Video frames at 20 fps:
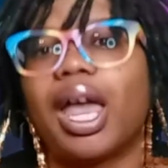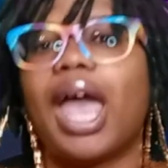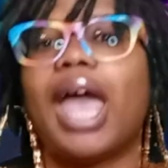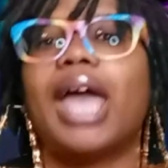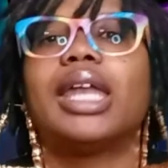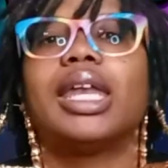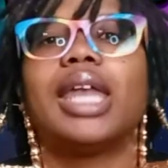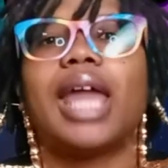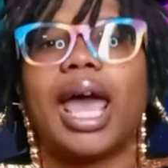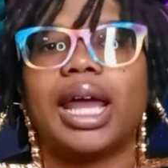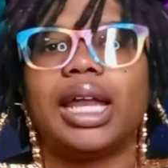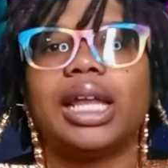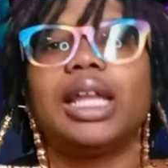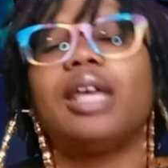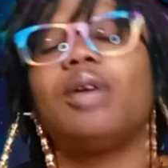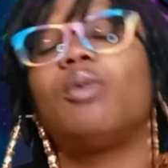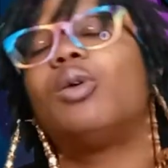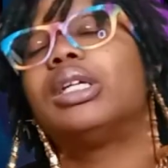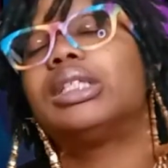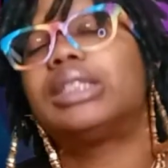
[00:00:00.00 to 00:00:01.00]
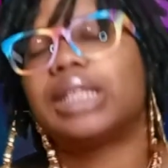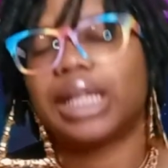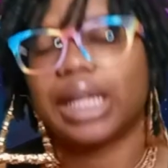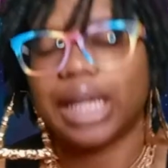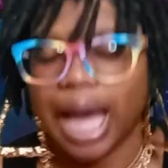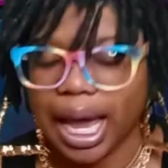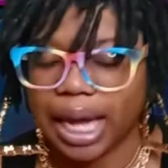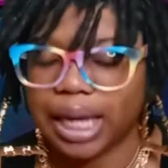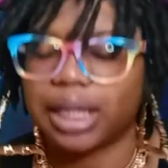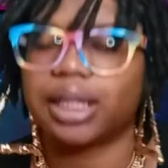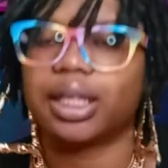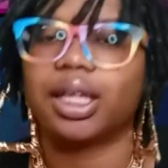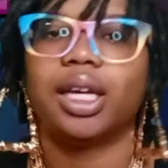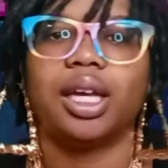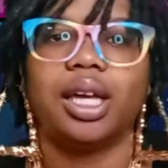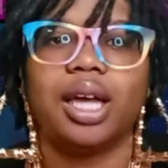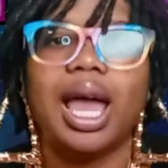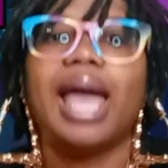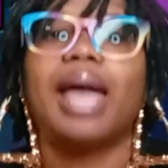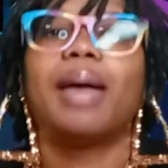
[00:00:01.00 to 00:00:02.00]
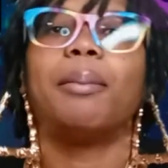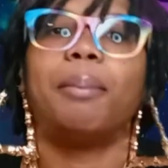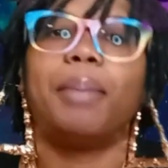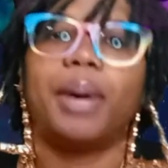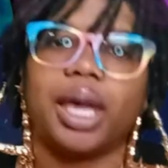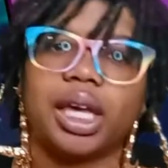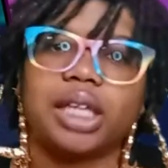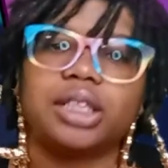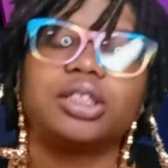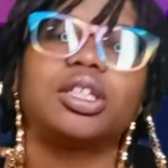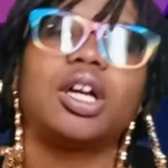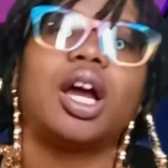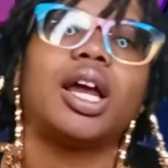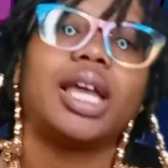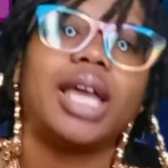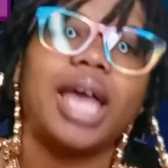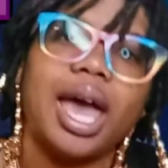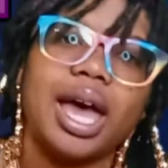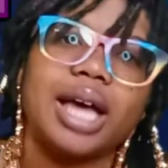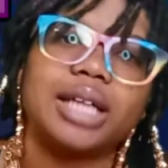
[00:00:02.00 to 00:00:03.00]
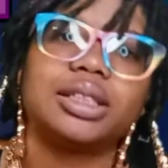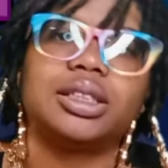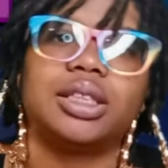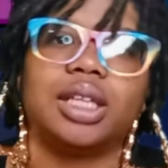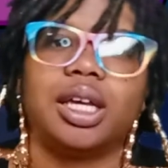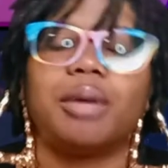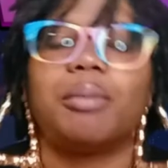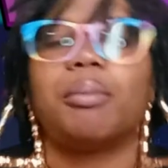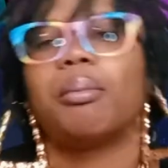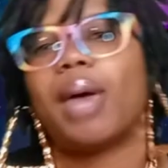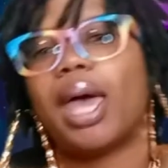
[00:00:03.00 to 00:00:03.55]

and Natalie was likely being sarcastic,